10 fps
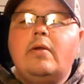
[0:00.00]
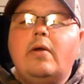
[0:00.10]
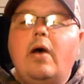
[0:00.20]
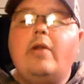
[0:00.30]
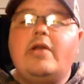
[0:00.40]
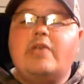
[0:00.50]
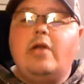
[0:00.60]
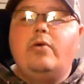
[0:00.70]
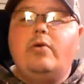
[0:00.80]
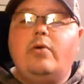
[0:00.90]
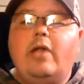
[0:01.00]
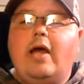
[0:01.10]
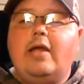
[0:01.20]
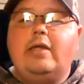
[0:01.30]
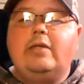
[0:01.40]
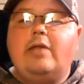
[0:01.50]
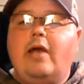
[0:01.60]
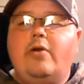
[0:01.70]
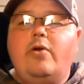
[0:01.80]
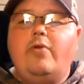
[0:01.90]
Oh, that's kind of cool. I
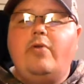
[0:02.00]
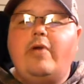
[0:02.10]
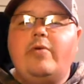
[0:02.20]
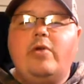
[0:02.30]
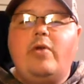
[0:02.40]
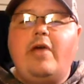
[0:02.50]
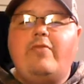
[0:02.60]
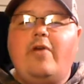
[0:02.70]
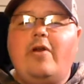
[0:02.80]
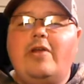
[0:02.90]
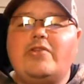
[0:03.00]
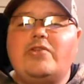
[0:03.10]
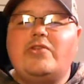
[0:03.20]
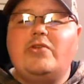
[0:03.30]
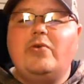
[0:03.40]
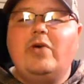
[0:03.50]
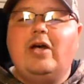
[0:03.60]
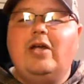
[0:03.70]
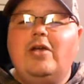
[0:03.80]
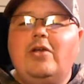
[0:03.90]
don't know if I would go that far as to